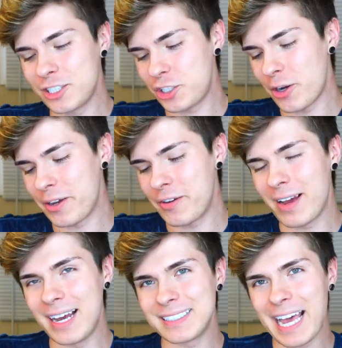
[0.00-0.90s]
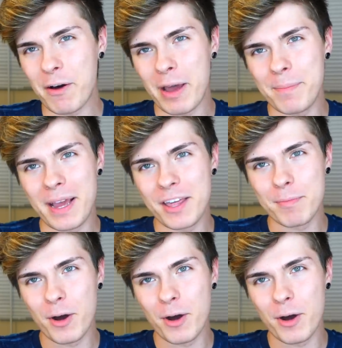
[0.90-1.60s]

just showing you guys how I bathe